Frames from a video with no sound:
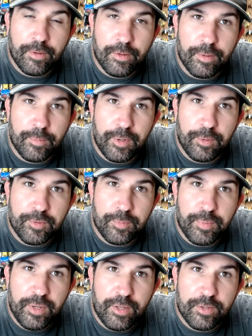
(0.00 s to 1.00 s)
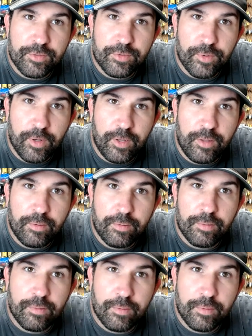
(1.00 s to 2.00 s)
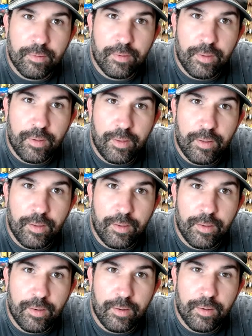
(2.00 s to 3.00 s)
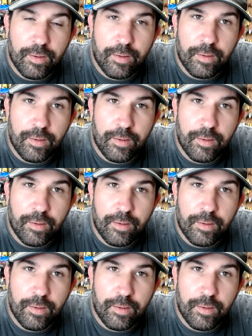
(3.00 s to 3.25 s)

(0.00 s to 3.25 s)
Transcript: But it was a BDS3, and